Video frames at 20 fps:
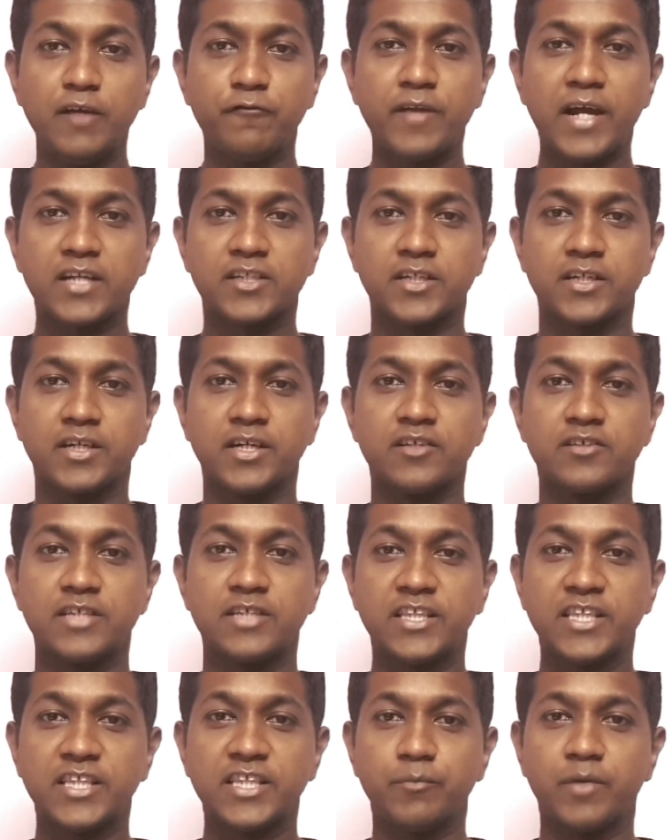Refraction
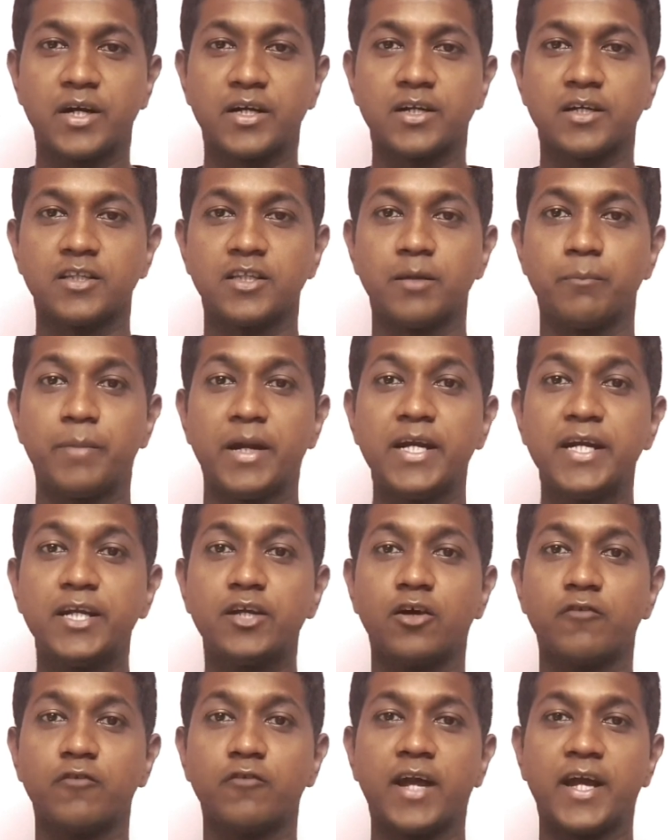is nothing but the
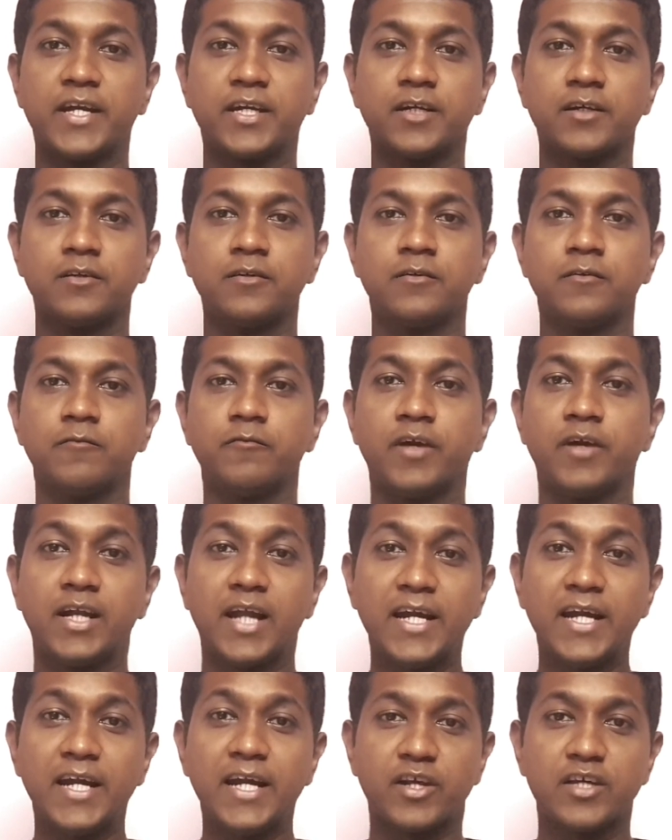bending of light
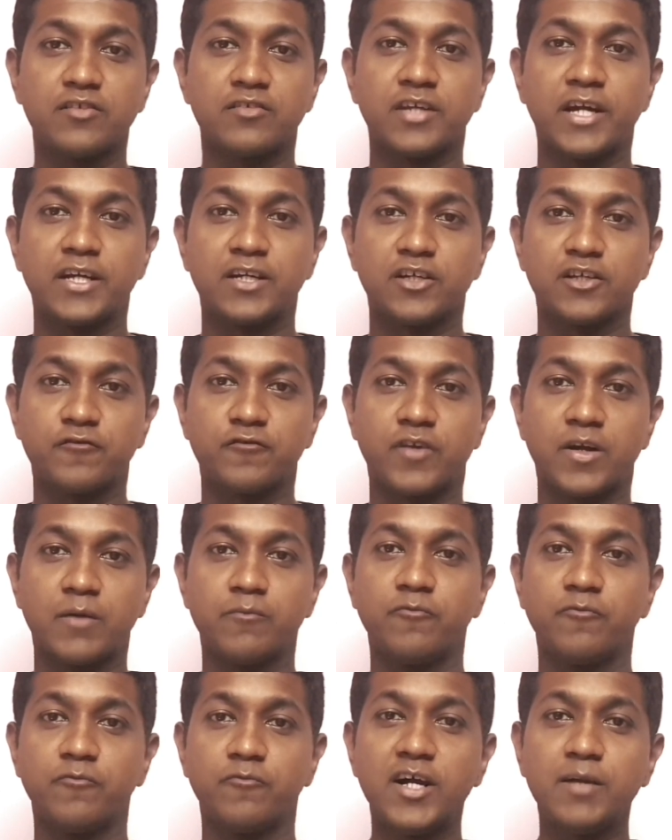when light rays enters
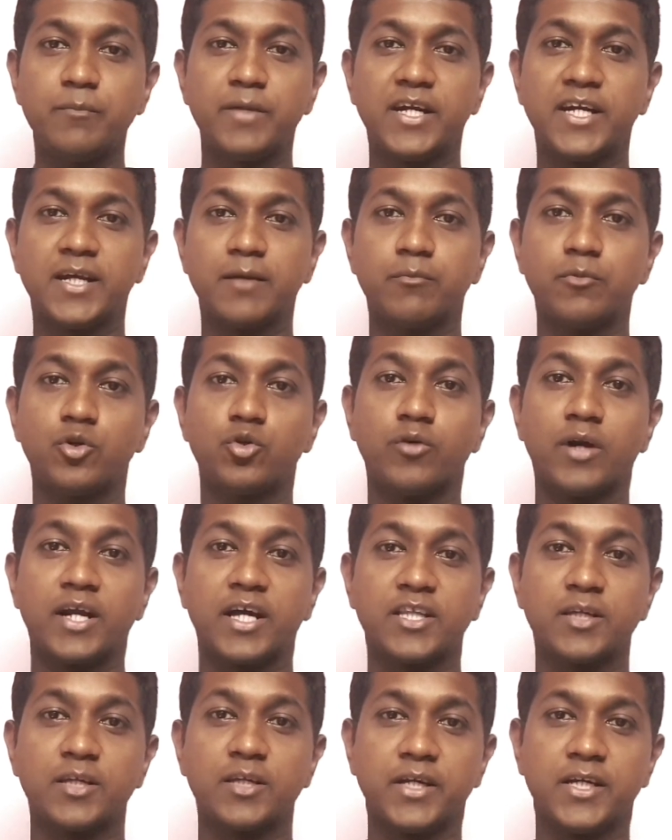from one medium
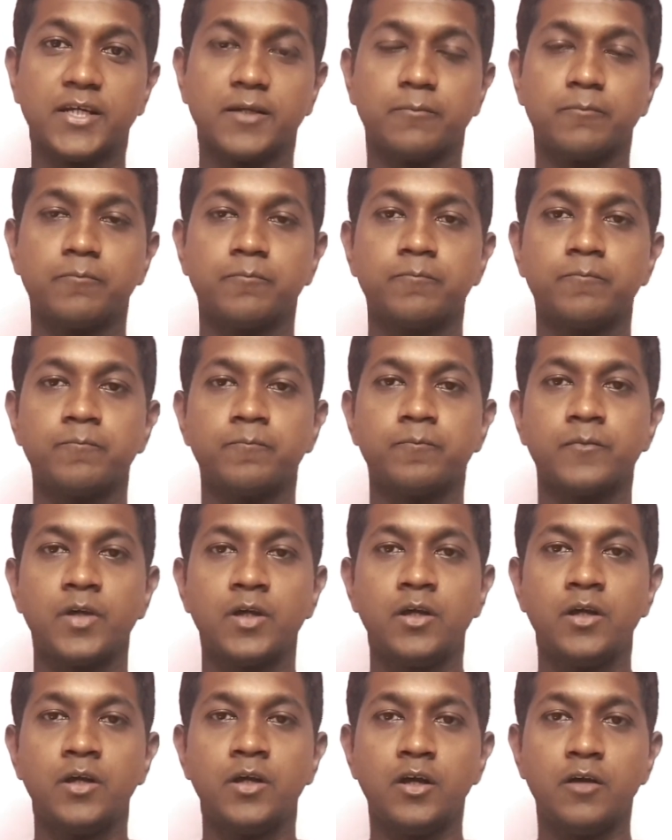to another medium.
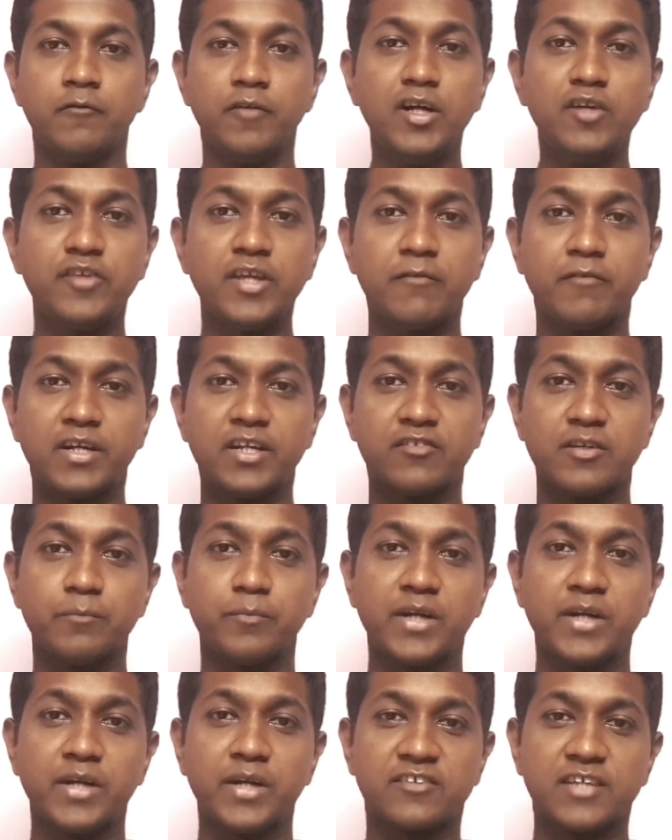We'll say a
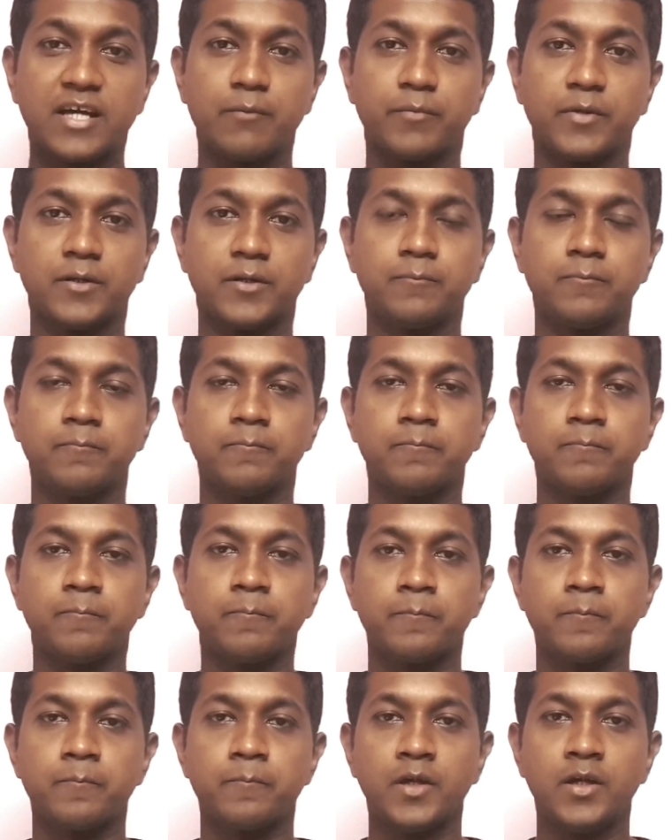very simple example.
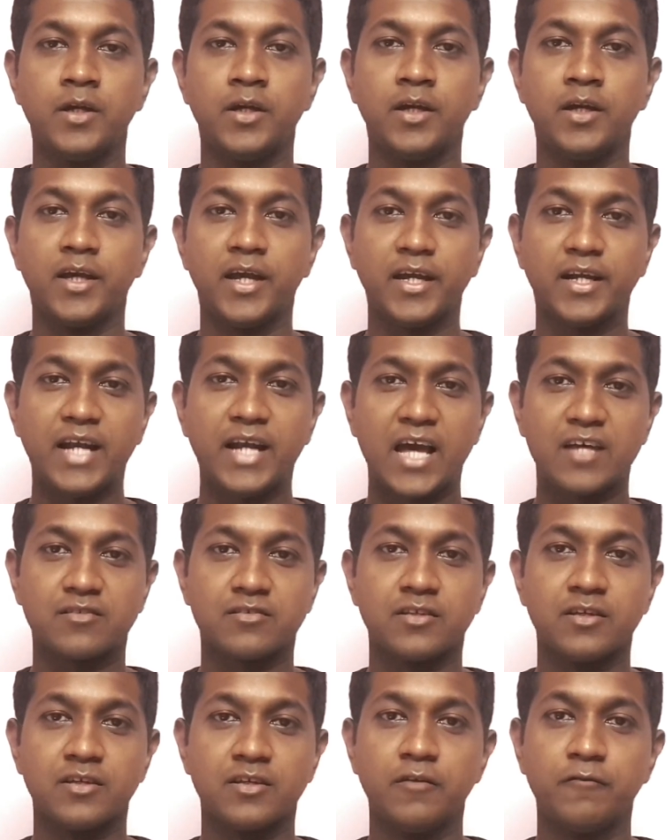A
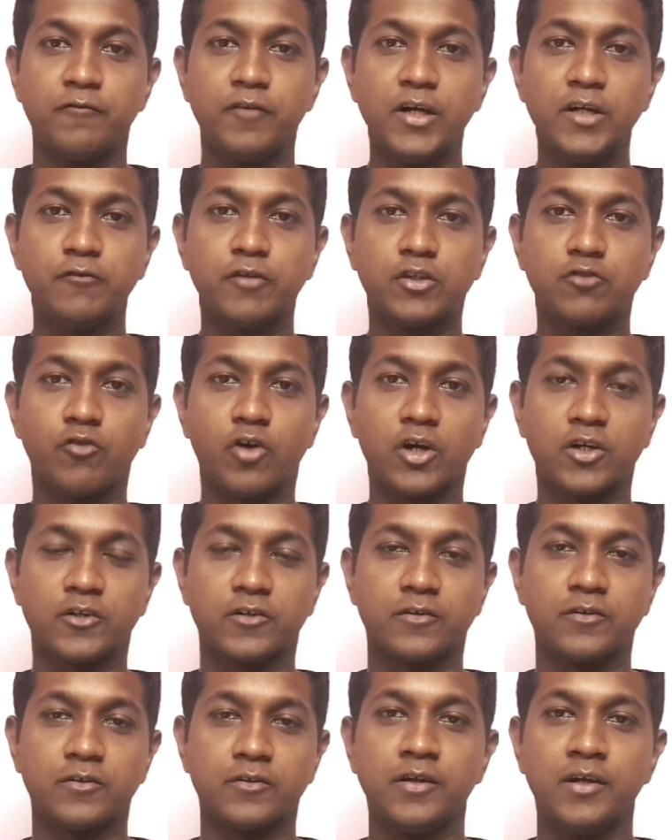glass filled with
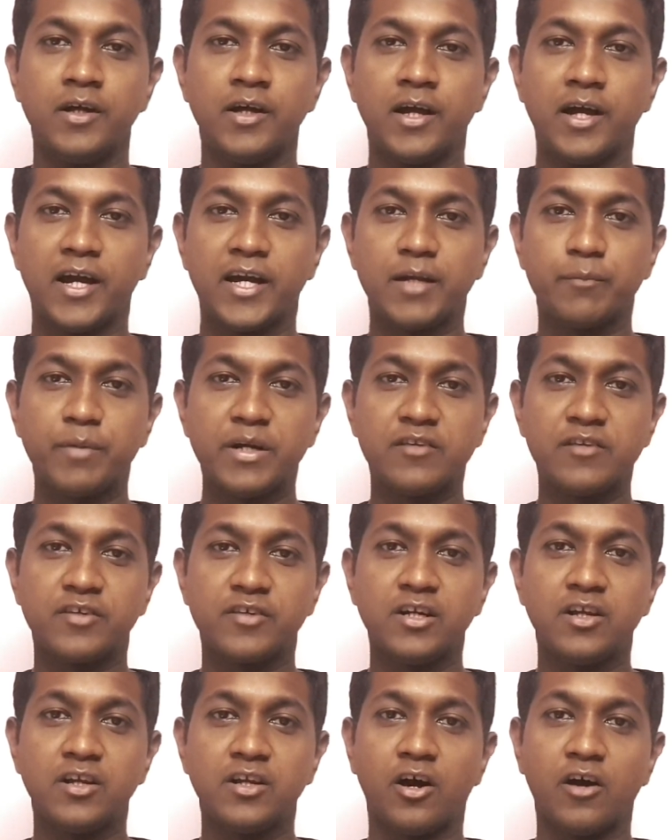water and a
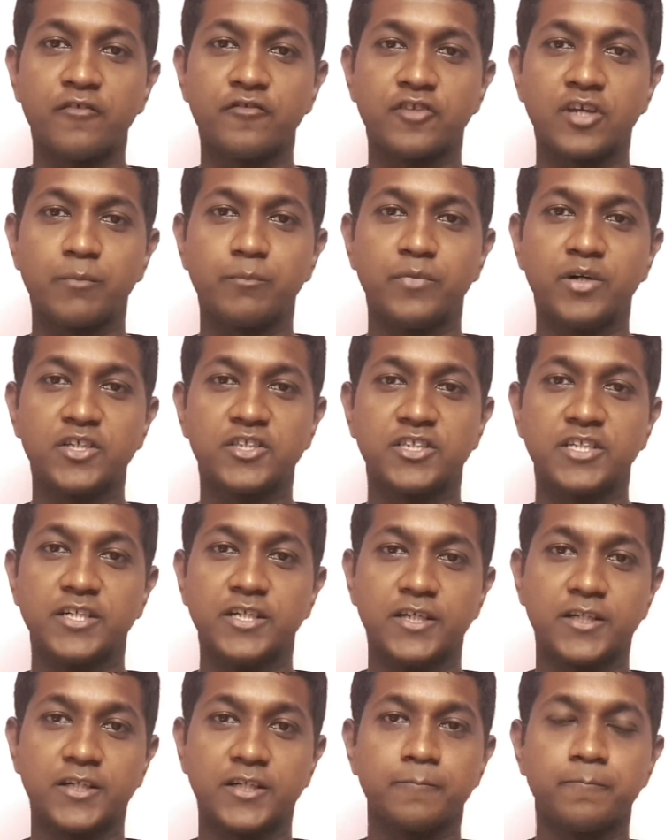pencil half
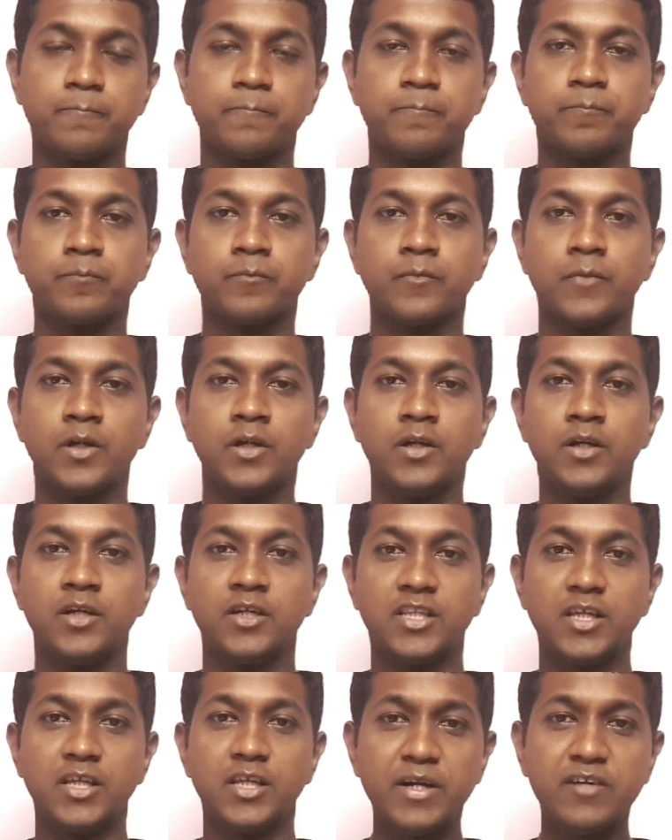submerged in it.
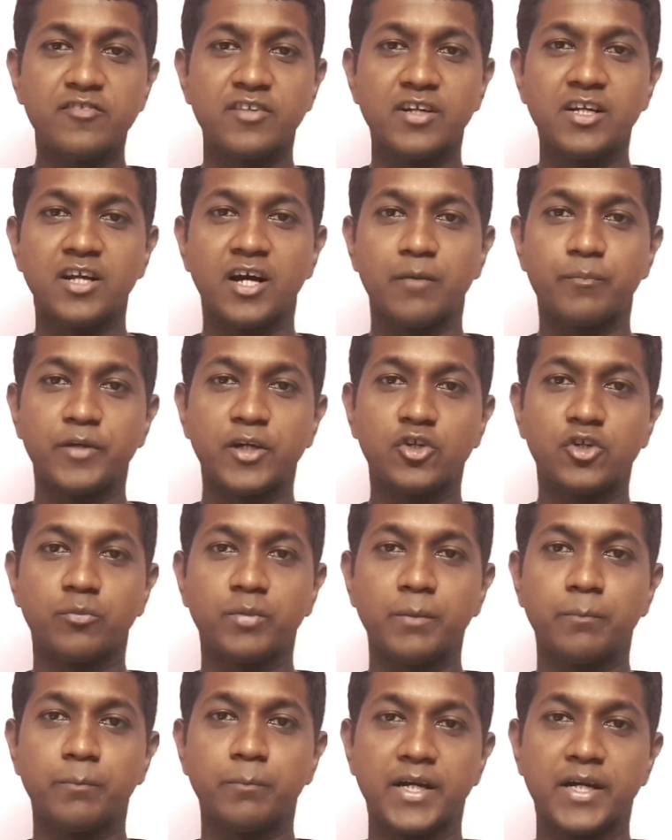The pencil
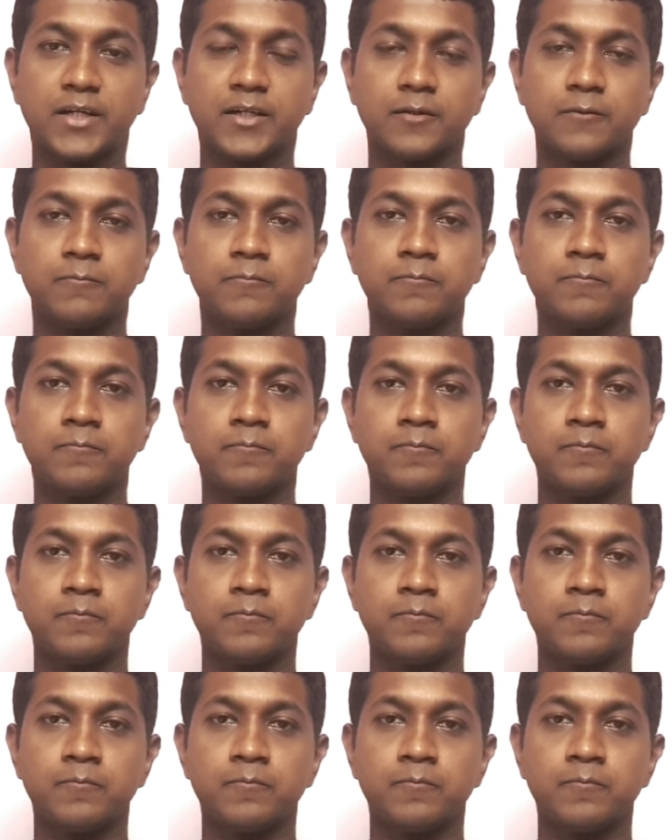appeared to be bent.